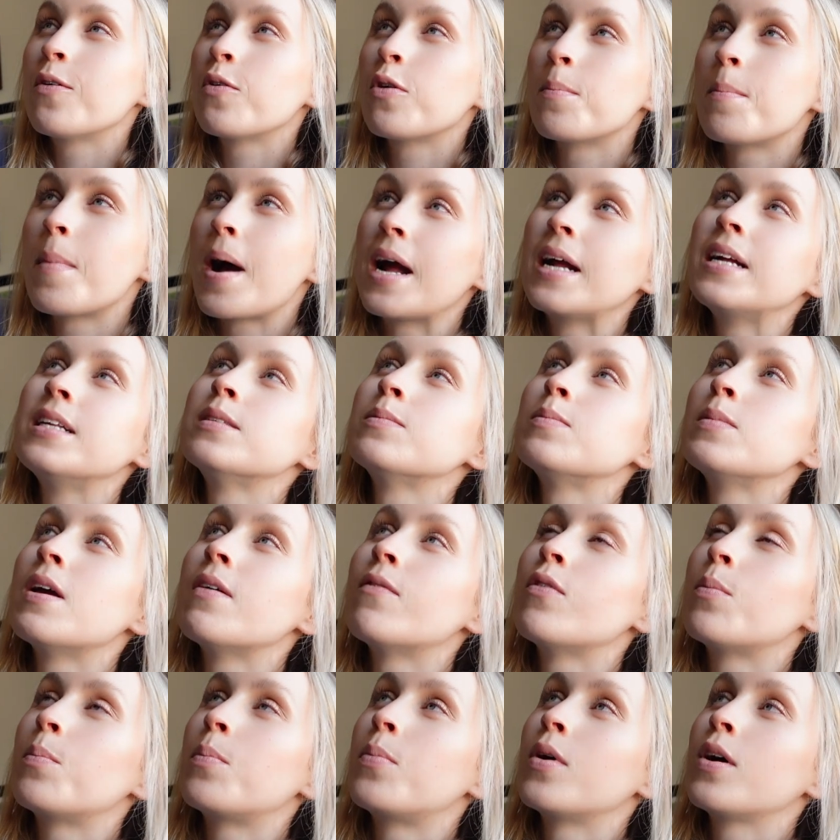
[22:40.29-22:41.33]
it reminds me
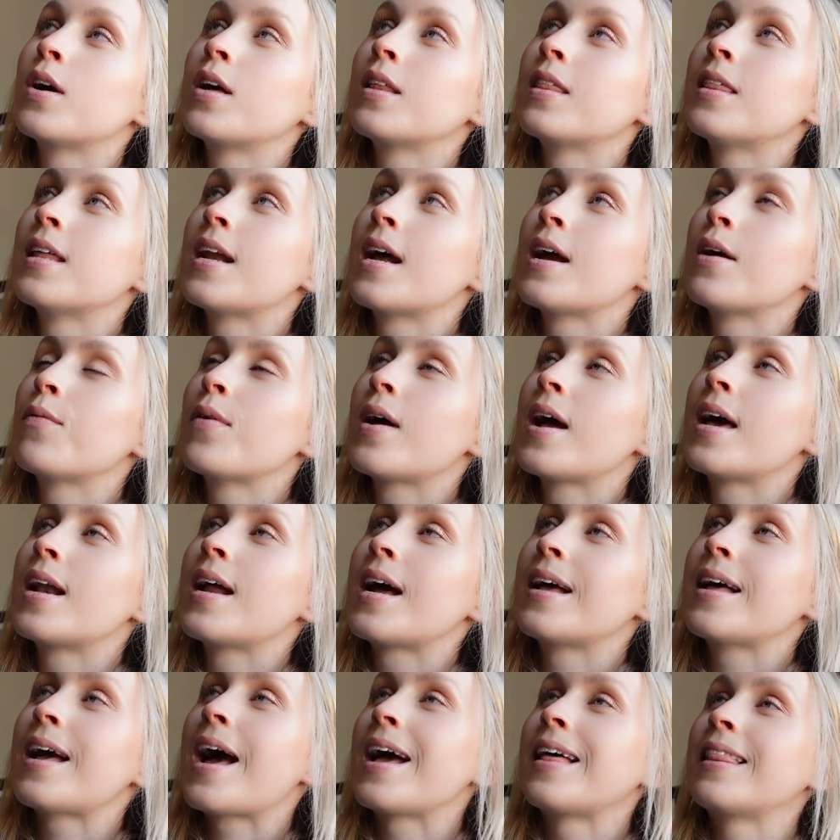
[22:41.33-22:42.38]
of a book that I
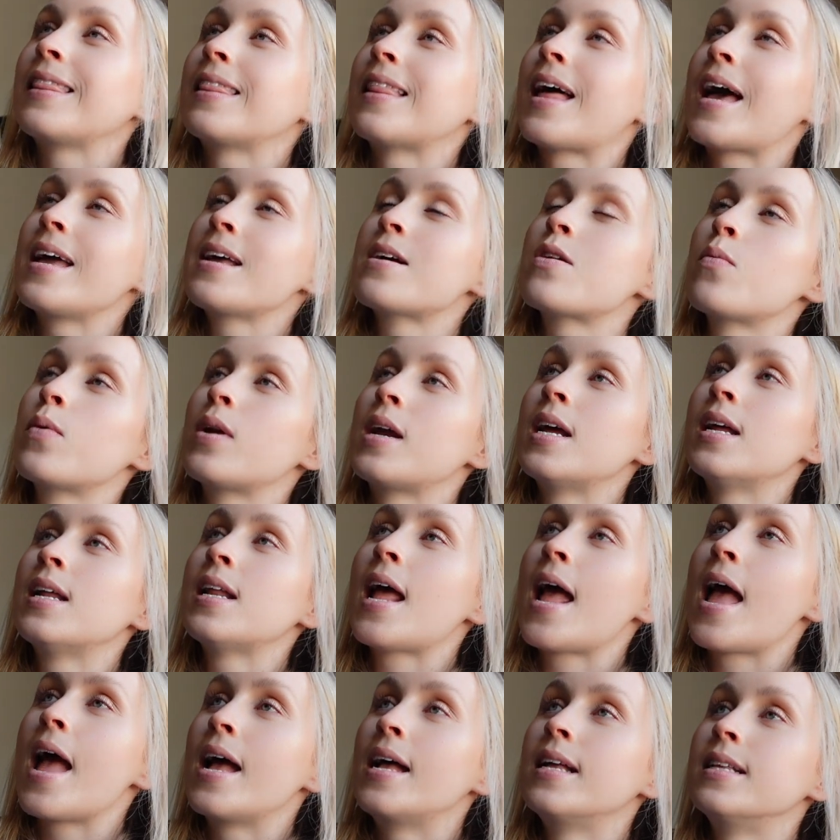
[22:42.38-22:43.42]
read. I like when it
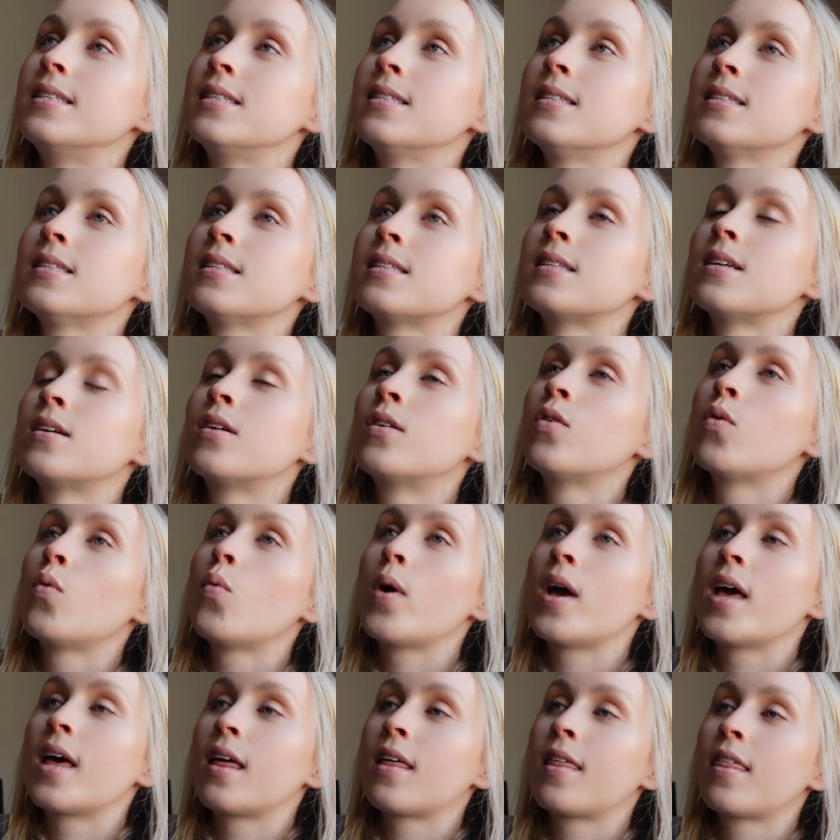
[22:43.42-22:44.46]
ends
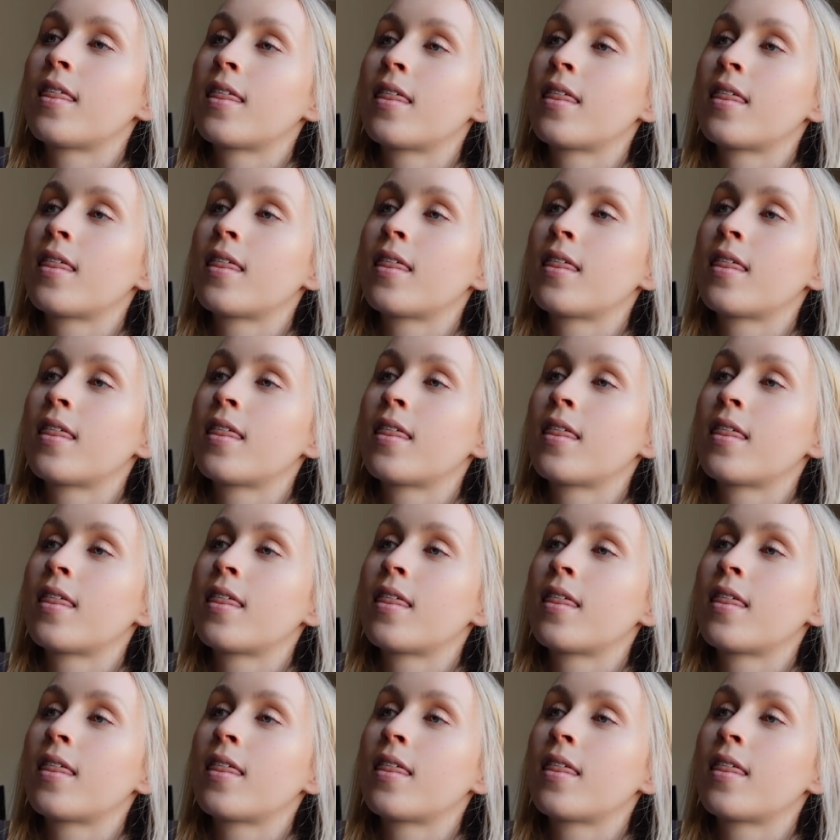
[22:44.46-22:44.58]
with